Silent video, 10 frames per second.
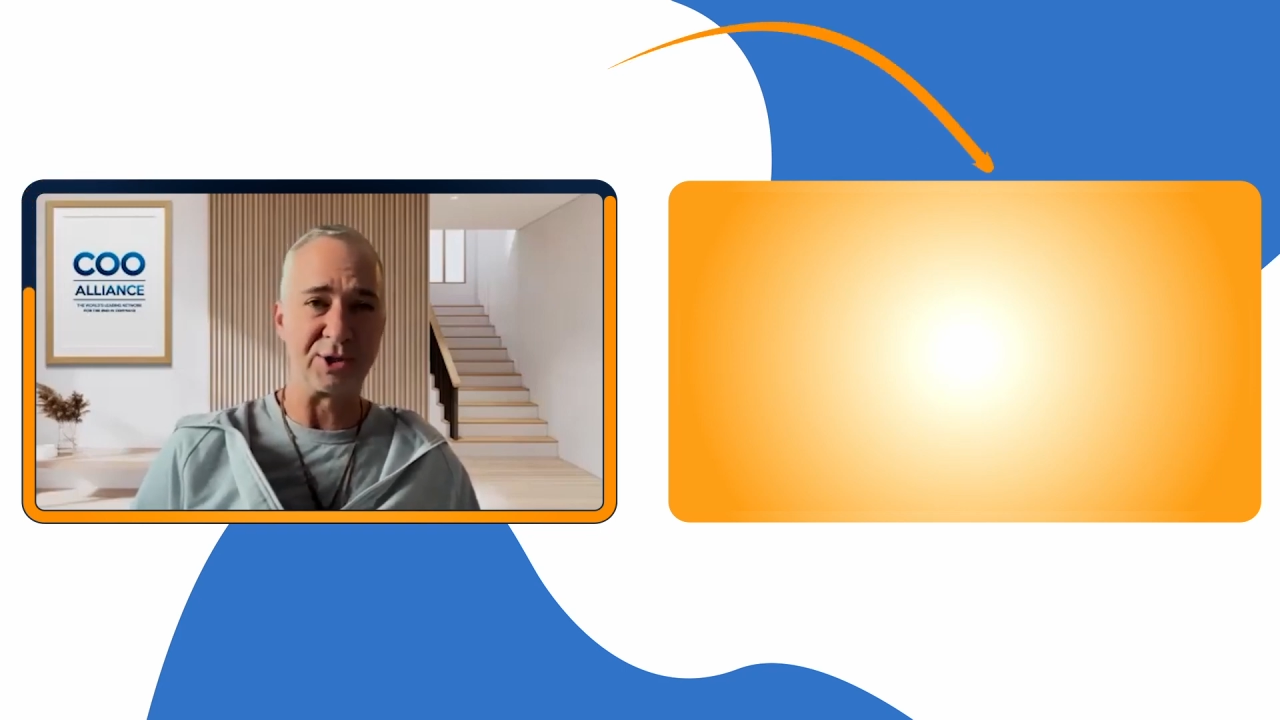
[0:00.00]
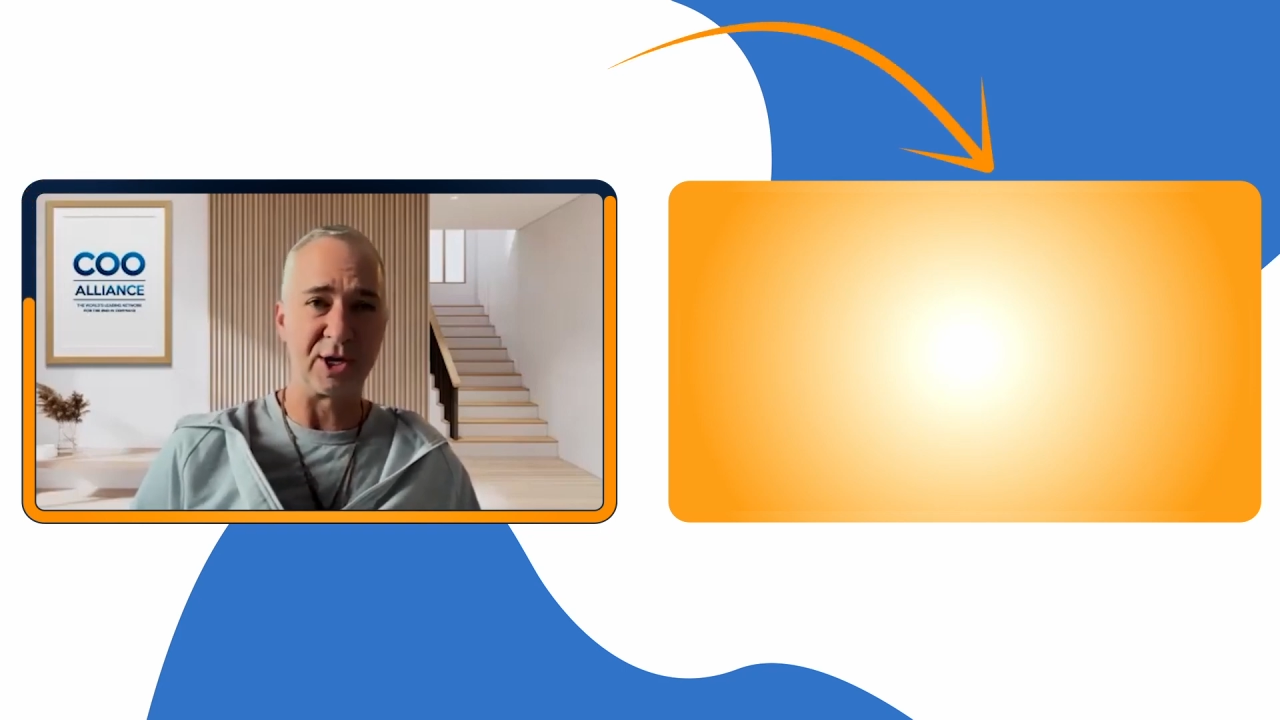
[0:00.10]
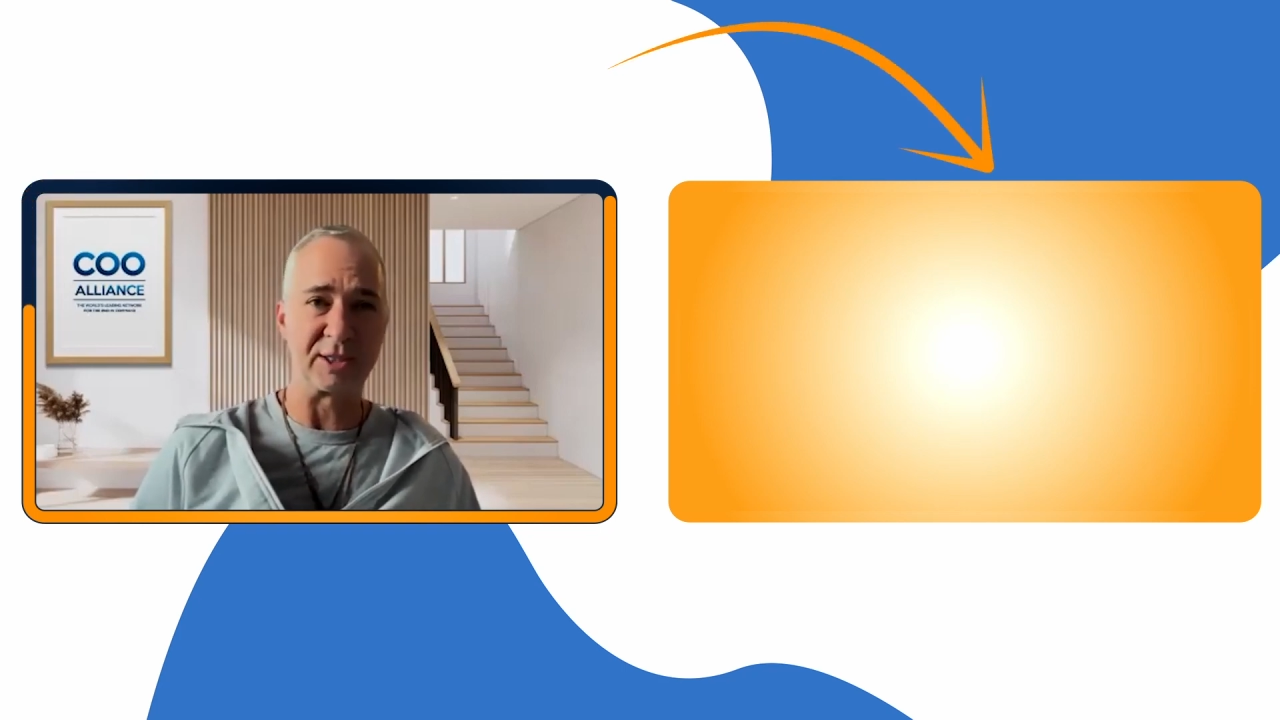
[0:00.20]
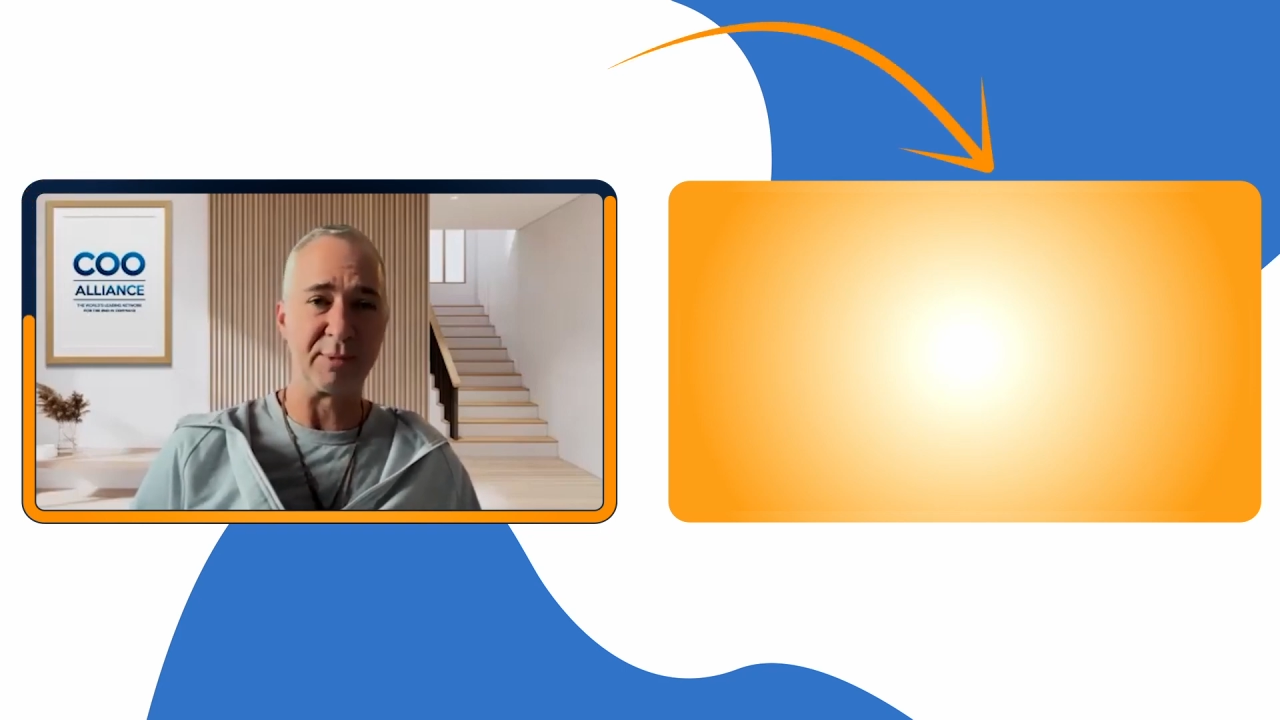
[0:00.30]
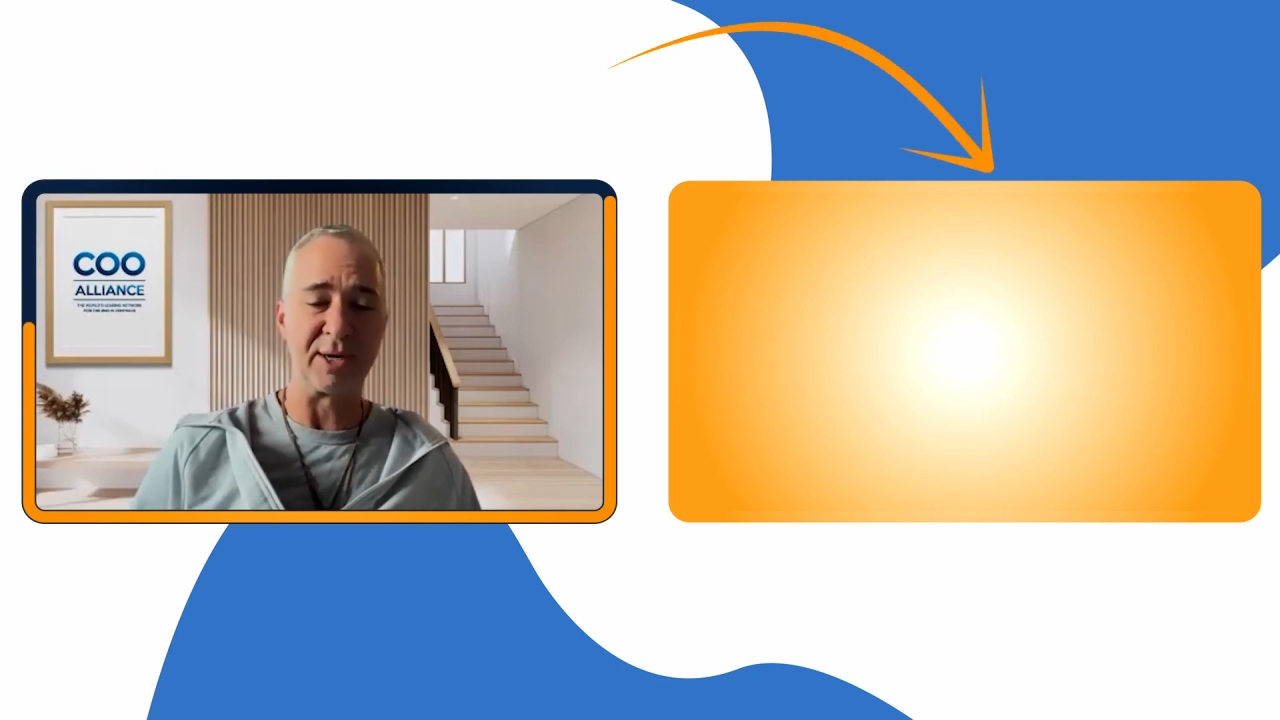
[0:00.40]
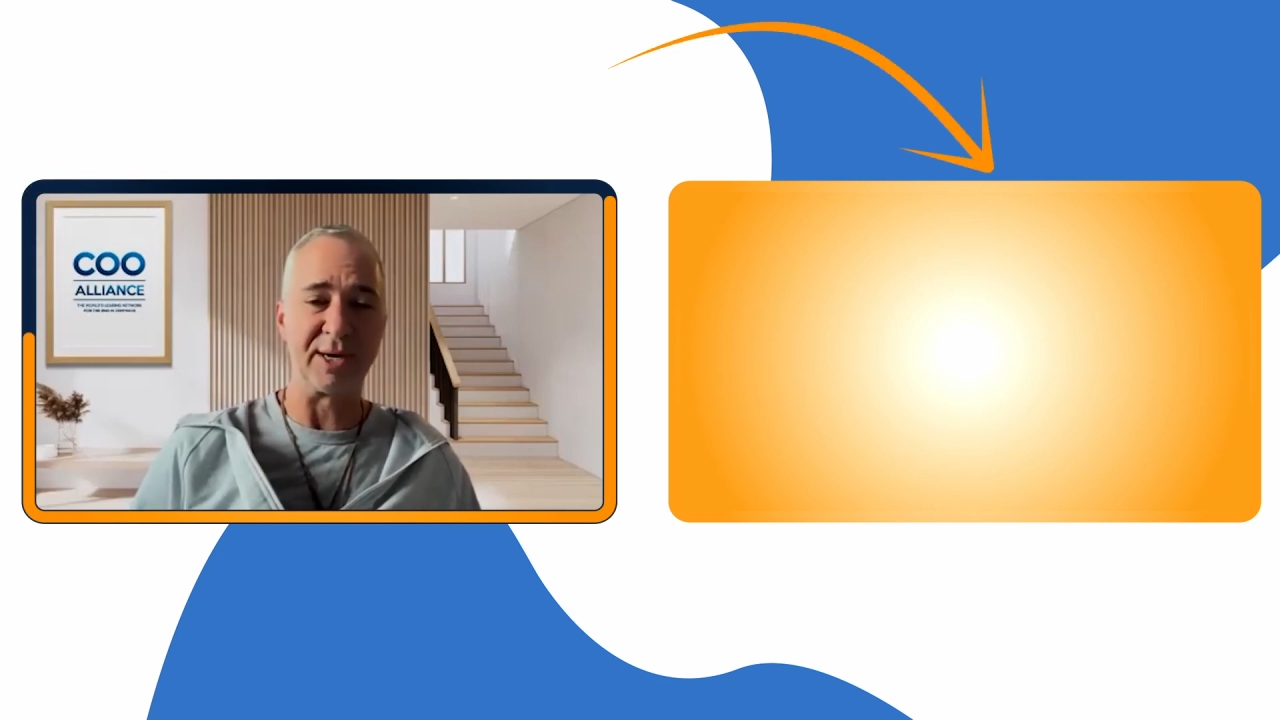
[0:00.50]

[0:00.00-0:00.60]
talks about